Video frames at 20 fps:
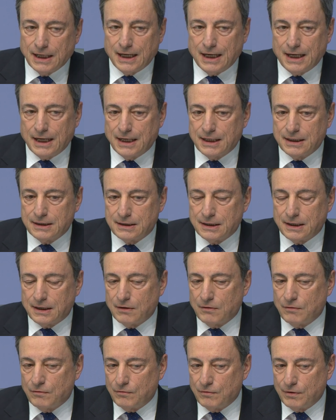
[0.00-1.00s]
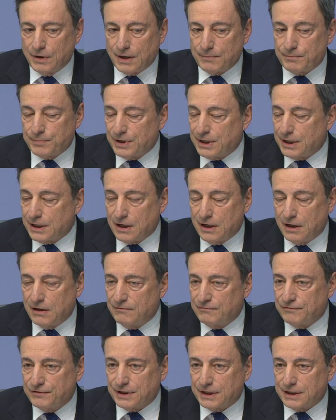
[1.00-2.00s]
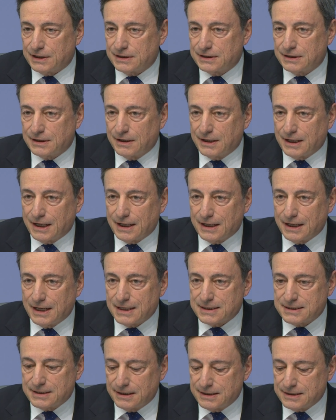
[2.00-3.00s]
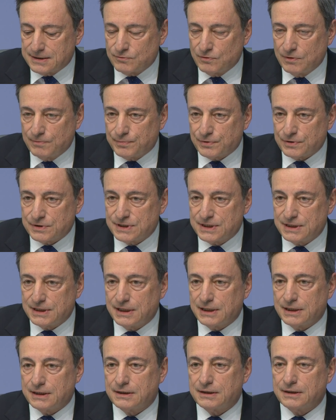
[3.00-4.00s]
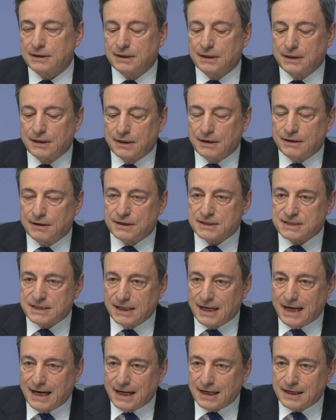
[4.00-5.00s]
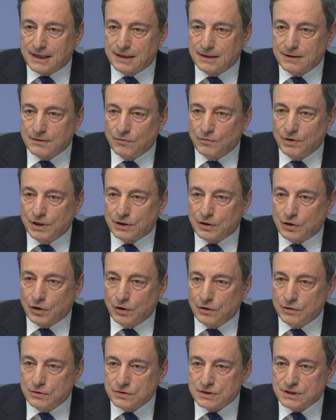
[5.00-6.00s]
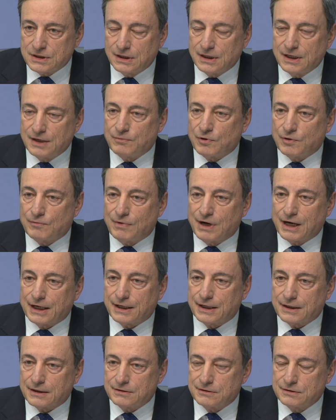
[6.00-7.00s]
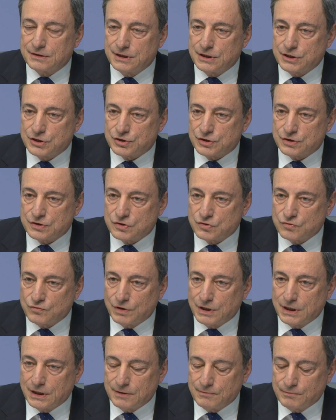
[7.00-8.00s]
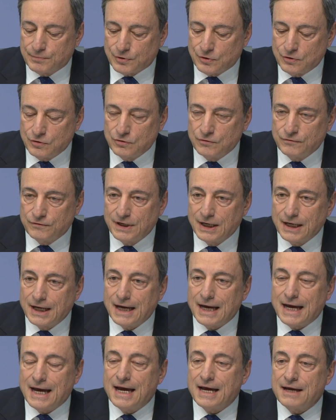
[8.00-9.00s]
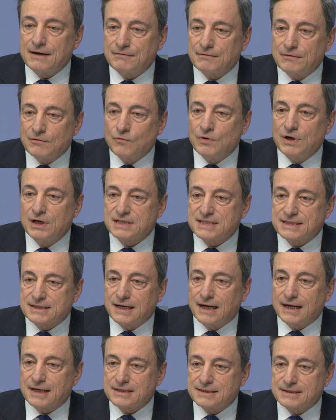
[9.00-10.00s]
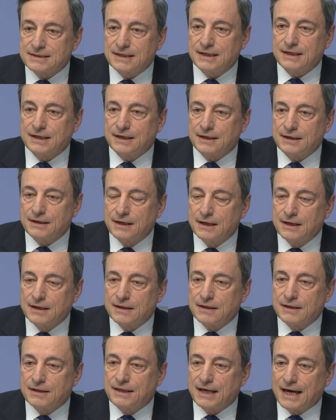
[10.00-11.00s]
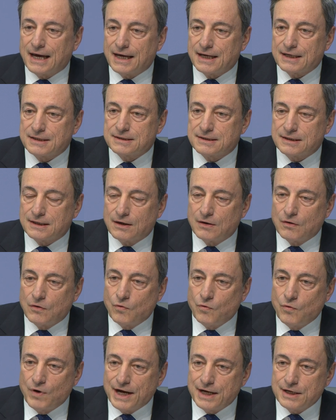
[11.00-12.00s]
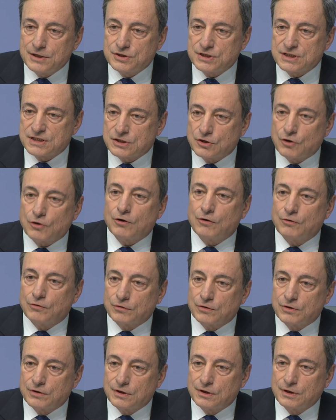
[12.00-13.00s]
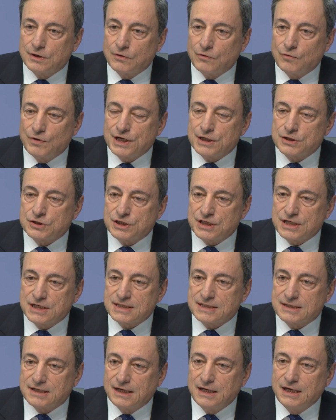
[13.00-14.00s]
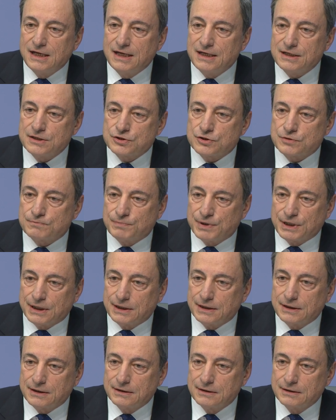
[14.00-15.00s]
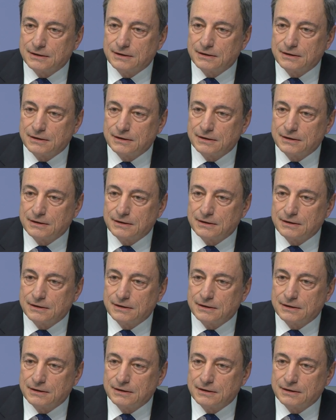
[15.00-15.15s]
and we are pretty confident that as this will proceed, the slack will close, the labor market conditions will improve, and we'll start seeing that wages growth, which is the linchpin